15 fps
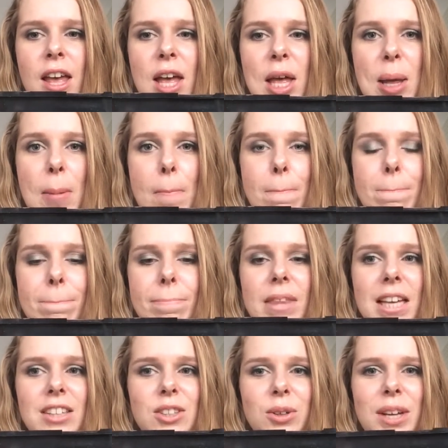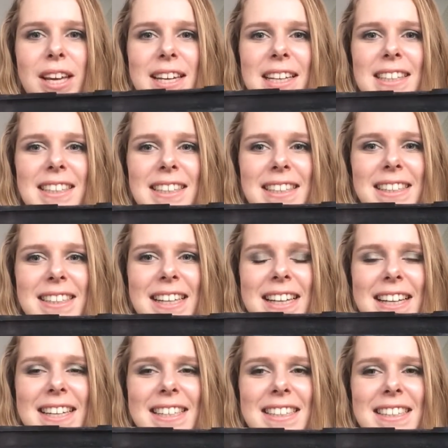Um, so yeah, that's it.
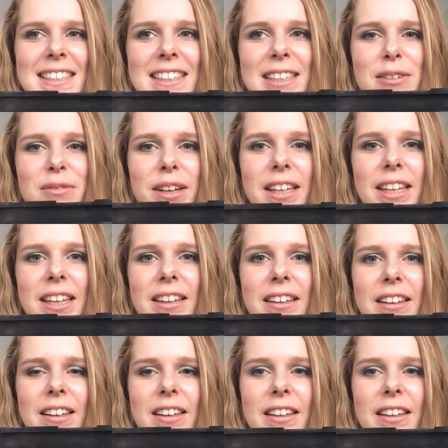And let's see if I can